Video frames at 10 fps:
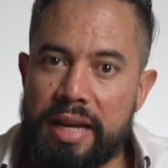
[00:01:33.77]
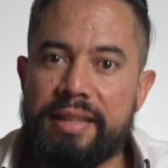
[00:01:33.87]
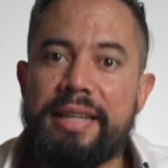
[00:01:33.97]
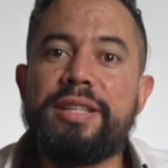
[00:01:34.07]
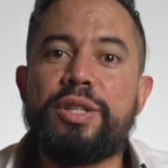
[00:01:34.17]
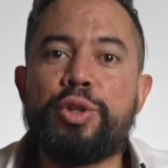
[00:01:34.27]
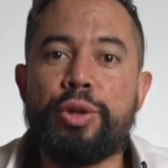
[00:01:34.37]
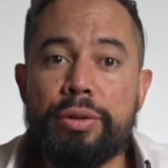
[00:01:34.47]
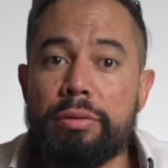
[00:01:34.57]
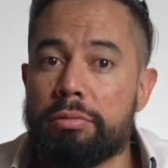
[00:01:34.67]
These
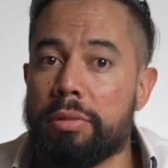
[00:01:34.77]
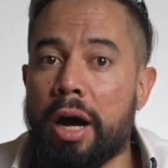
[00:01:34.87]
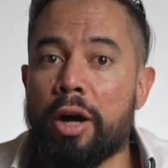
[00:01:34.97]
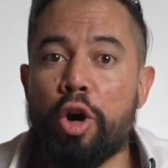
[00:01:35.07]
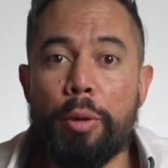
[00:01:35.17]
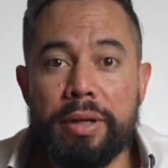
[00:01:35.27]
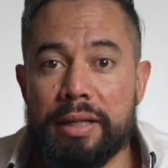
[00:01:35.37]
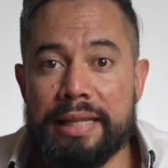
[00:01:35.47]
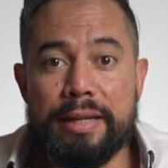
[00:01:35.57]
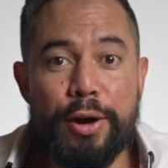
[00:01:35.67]
2 are
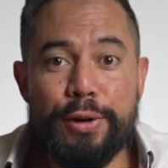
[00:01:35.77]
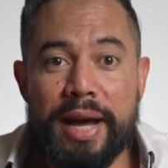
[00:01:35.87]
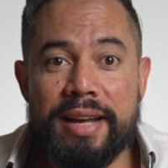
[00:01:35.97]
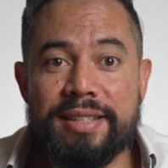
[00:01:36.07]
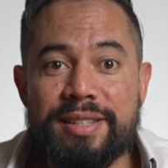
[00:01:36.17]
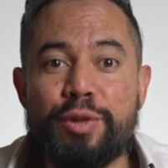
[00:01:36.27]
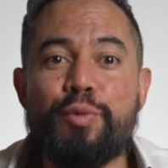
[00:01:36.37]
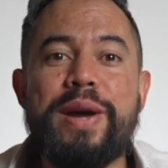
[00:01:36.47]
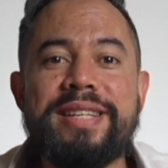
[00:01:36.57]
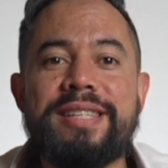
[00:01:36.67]
commonly known as the
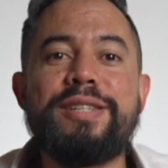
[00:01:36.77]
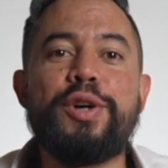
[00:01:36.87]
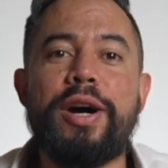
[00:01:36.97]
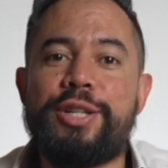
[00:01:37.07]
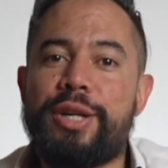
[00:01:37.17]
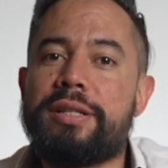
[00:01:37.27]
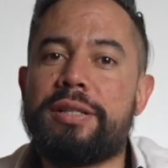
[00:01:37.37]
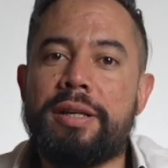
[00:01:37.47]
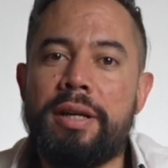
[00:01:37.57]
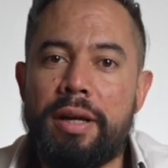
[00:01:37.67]
rest and digest
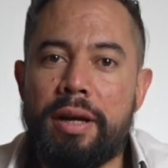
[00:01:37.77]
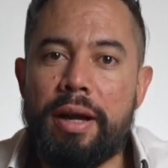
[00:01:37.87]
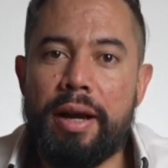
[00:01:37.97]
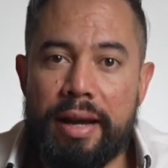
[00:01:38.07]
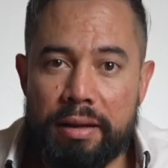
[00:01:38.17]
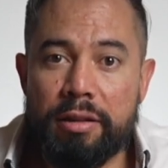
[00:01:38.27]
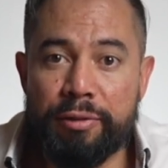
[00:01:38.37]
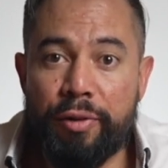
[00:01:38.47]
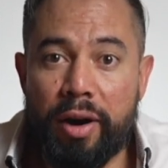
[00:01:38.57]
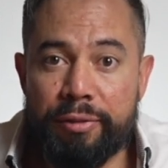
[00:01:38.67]
and the
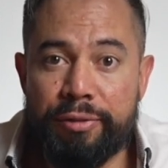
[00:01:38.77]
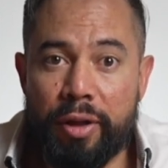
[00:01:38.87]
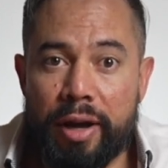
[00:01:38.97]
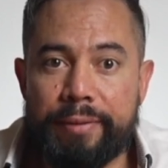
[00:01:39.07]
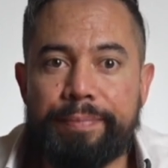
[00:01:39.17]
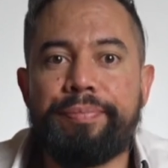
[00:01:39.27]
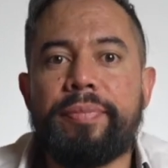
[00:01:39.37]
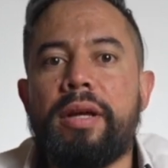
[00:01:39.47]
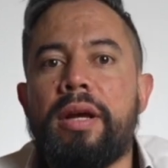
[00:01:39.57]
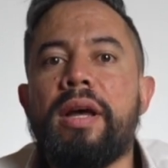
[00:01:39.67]
fight or flight.
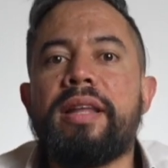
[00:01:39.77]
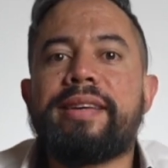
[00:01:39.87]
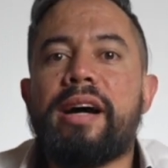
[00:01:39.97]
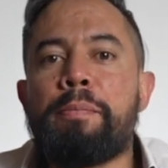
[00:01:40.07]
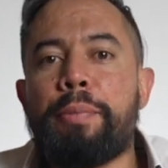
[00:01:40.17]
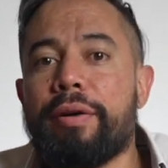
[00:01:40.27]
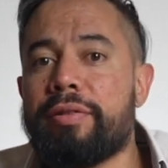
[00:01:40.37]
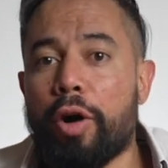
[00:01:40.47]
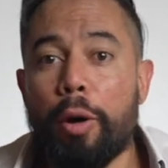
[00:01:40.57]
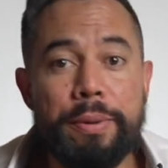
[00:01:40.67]
They are
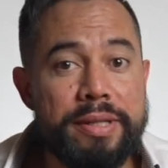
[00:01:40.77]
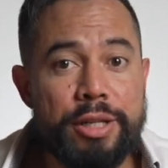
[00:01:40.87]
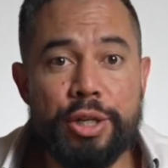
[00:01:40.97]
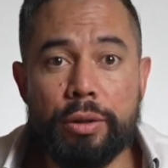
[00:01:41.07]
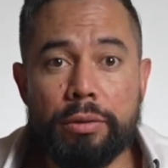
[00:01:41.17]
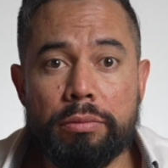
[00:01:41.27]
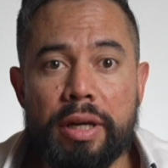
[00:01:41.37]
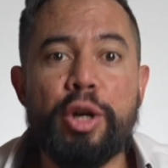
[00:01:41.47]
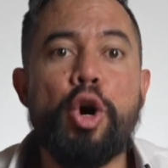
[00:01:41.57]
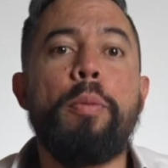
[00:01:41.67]
both oppositional
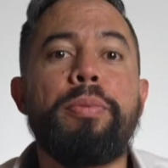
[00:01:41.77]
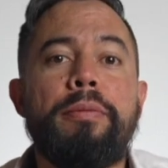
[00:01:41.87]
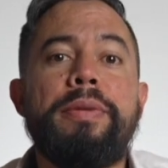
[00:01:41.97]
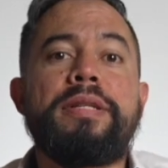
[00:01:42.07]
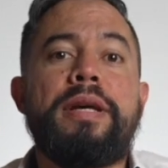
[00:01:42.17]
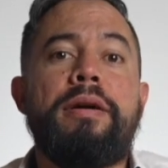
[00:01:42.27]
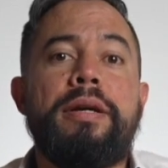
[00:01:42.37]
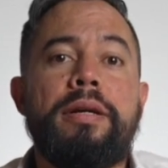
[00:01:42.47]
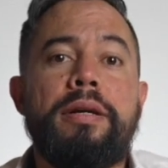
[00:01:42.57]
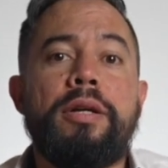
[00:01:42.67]
and
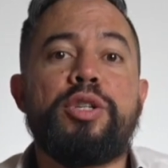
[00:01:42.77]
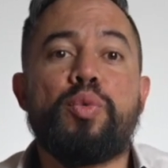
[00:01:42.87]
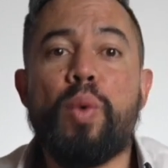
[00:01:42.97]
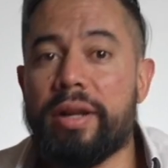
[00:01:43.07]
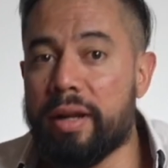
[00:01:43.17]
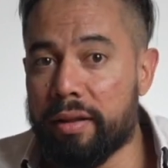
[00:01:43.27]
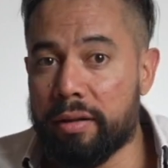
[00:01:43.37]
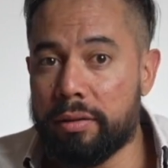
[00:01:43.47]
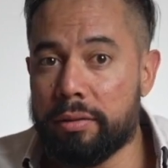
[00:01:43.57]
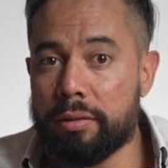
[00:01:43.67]
complementary to one another.
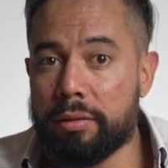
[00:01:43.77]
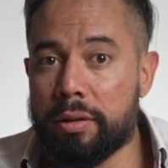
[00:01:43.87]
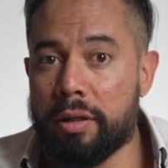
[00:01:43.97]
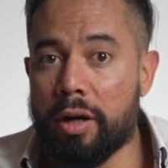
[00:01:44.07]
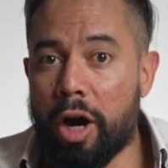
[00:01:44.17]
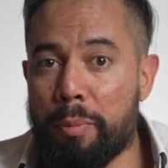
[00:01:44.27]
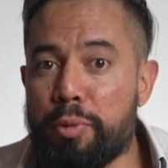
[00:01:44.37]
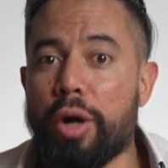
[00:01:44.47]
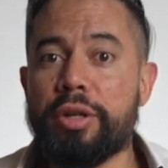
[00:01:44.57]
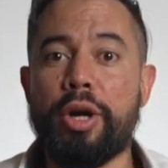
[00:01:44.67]
I'm
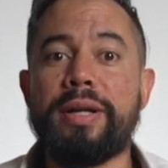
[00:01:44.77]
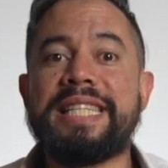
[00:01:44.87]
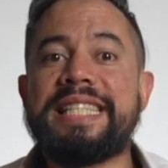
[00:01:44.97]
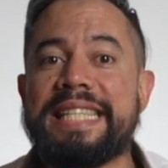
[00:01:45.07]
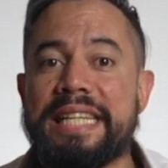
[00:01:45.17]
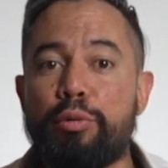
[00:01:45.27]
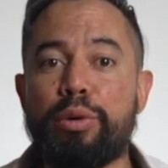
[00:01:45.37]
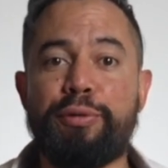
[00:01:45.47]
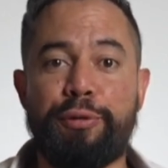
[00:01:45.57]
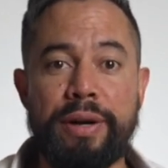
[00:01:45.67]
not going to deal with
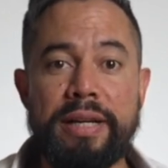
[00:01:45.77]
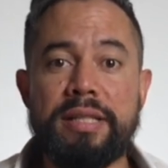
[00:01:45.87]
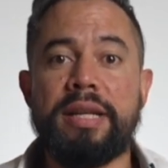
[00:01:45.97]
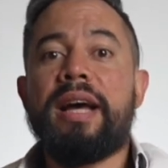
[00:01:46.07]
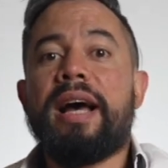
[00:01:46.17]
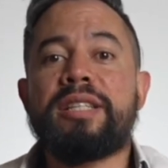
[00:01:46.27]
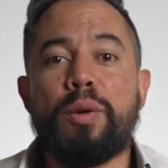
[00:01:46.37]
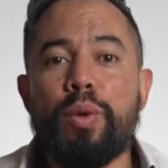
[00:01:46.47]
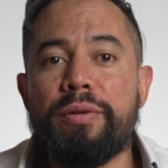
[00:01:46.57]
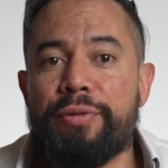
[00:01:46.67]
freeze as I
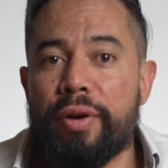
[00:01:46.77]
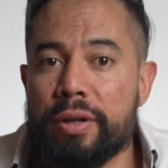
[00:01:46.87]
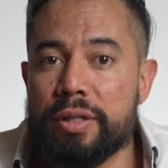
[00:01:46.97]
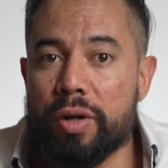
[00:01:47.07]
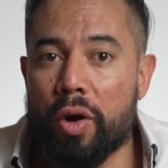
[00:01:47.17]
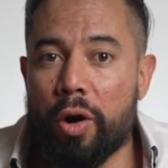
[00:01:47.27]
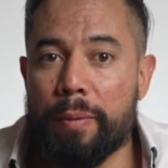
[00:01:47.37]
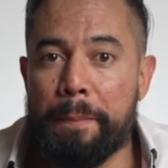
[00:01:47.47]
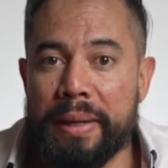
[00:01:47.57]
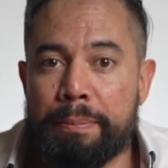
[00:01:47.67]
want to focus on
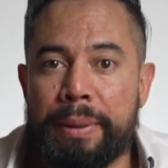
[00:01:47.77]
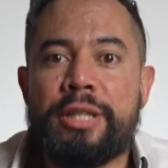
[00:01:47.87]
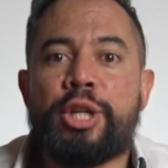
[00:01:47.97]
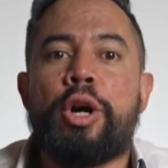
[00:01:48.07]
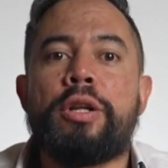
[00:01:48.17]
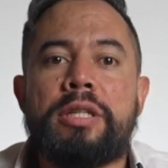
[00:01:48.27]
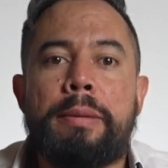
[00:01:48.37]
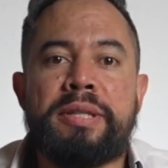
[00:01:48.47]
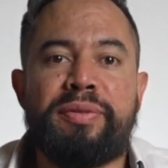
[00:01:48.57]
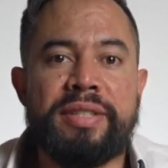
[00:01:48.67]
big picture
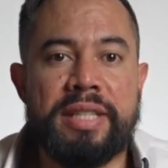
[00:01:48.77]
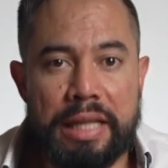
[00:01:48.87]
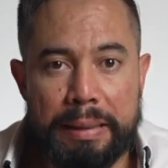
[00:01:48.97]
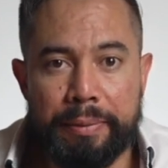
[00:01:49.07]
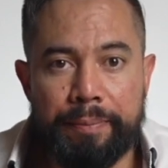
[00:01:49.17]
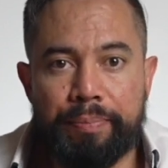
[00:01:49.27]
concepts for sleep.